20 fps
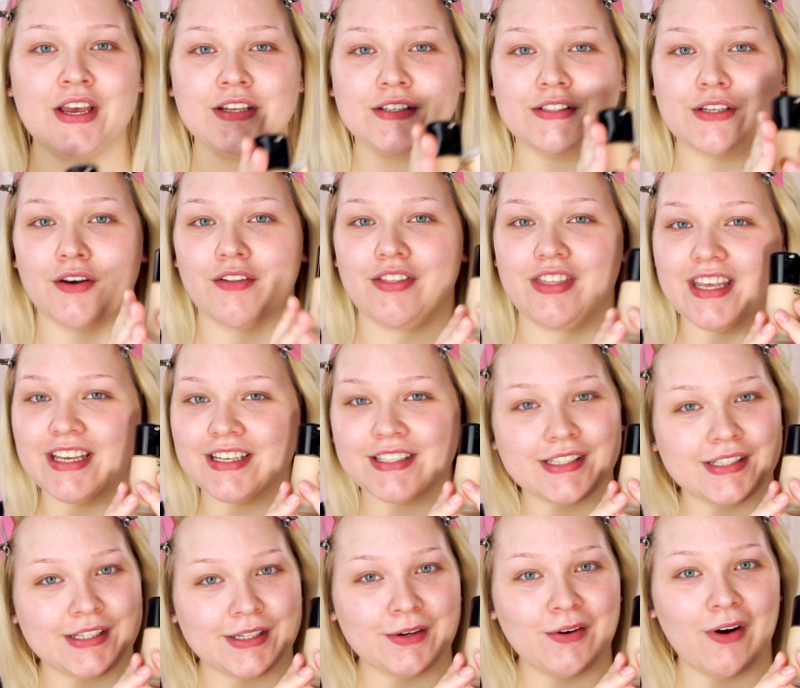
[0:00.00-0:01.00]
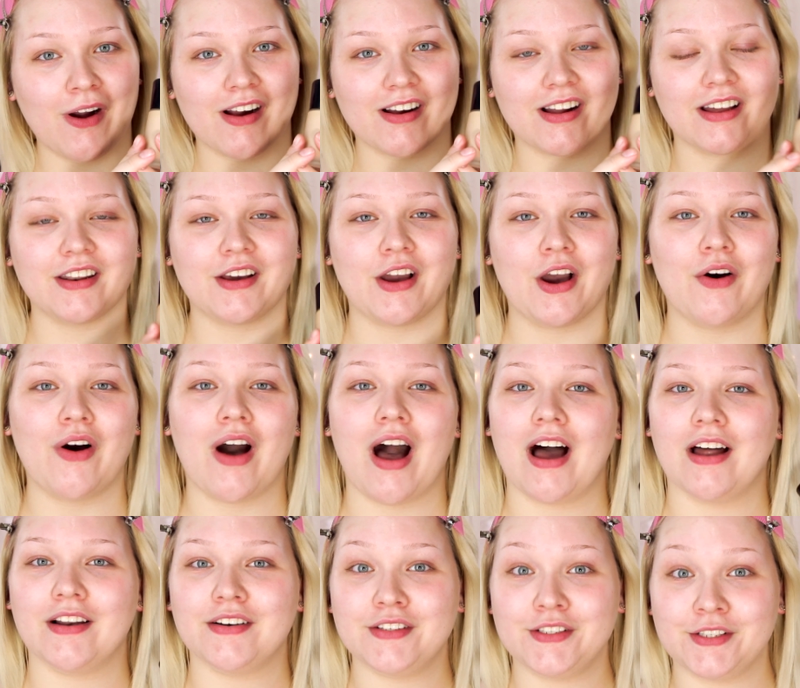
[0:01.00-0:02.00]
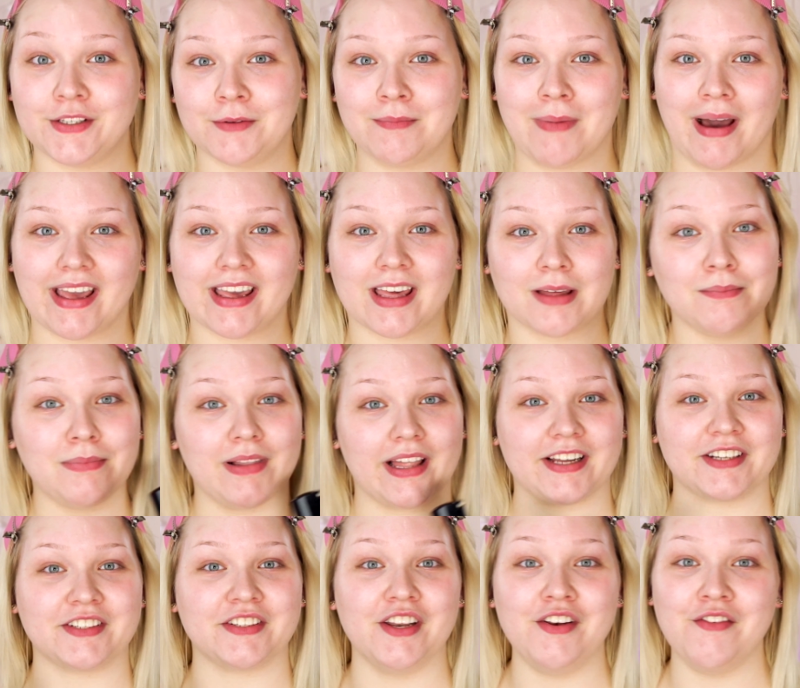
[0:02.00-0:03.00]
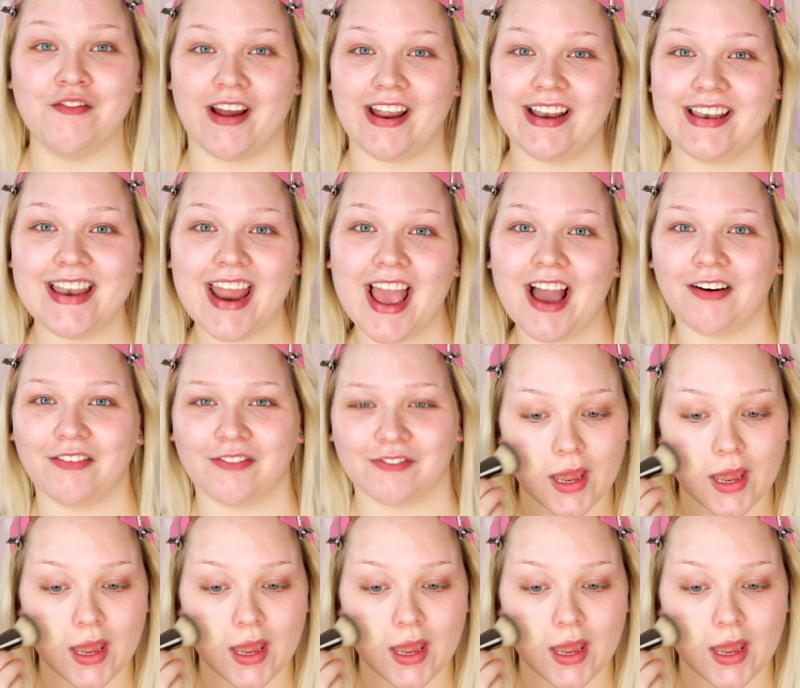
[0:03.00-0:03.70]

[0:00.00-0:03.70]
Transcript: So these two are gonna go onto my complexion right now.